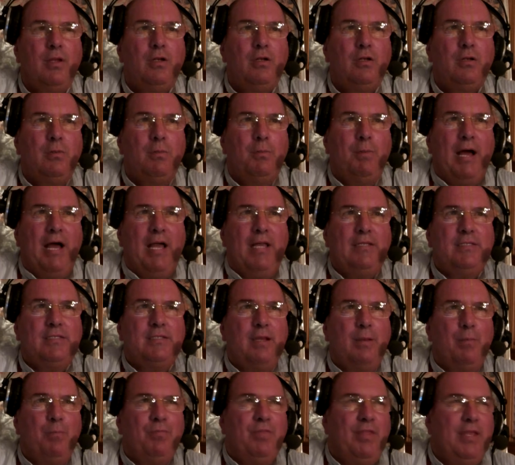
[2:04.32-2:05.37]
to buy
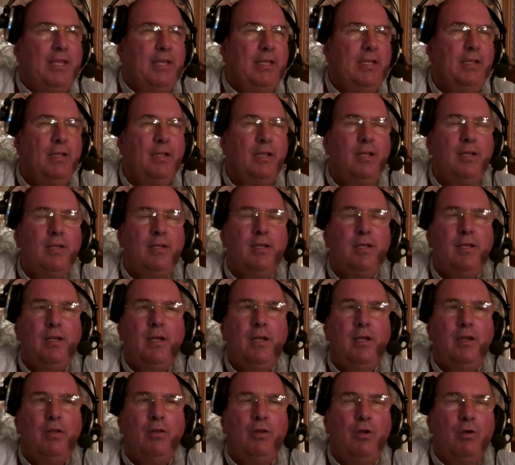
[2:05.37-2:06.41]
something,
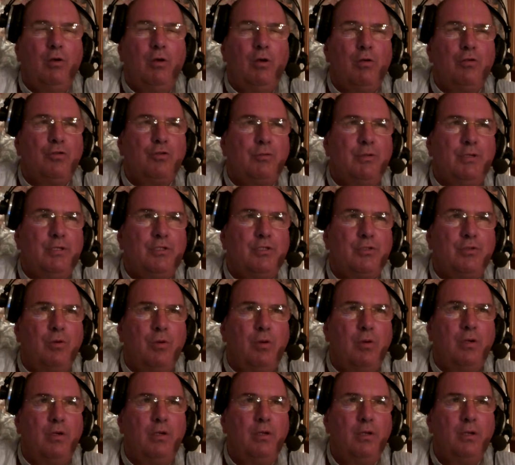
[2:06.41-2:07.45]
the grocery
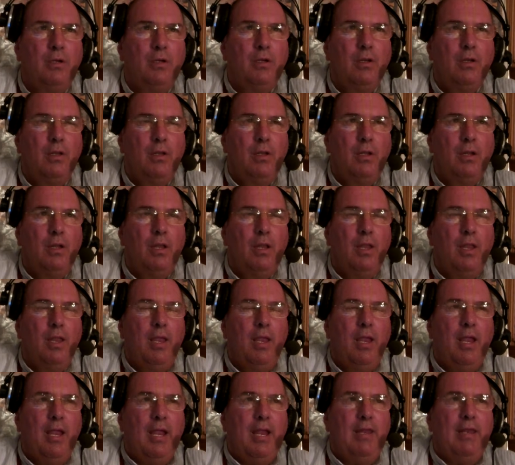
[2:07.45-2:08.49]
store,
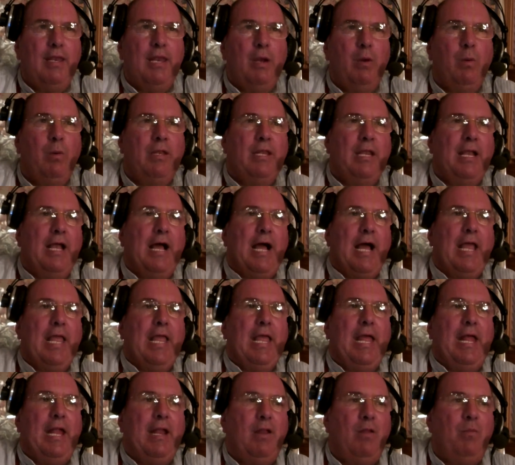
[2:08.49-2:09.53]
and there was a guy
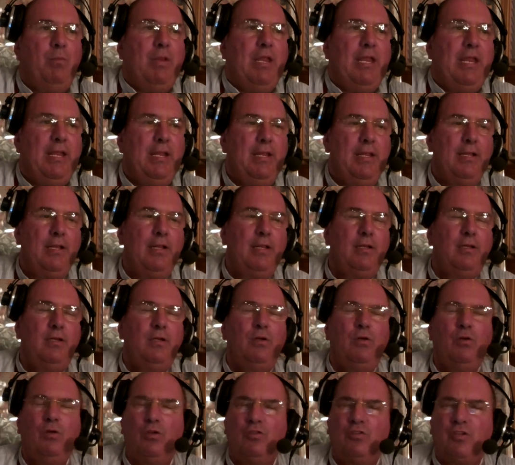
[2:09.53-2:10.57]
ahead of me,
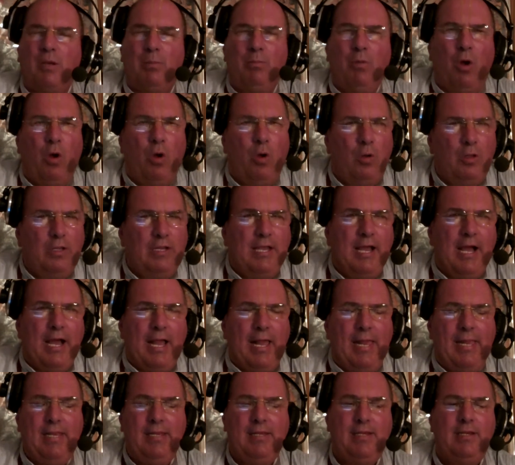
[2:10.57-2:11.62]
some old
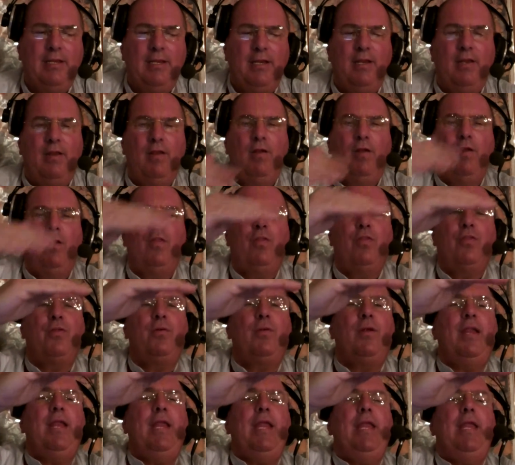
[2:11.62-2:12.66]
guy,
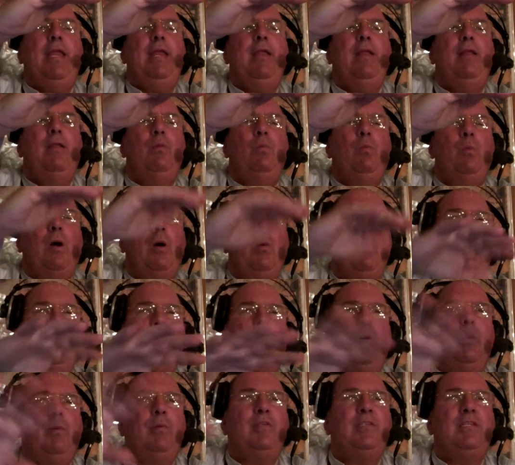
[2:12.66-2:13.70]
what
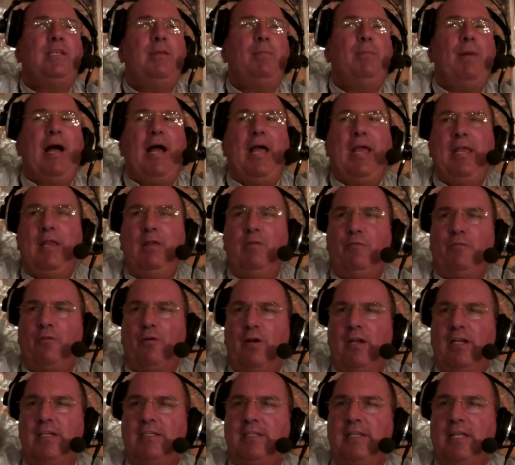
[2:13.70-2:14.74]
was he buying
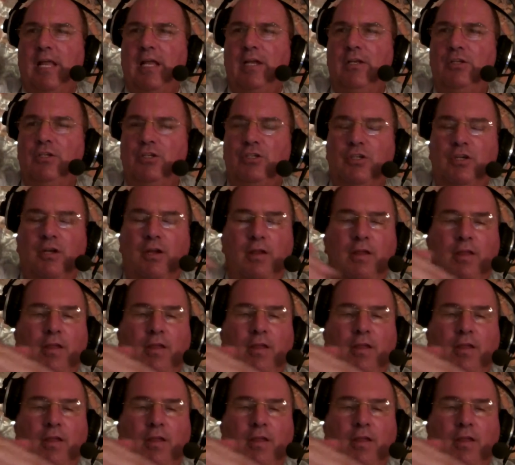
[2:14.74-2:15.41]
for his lunch?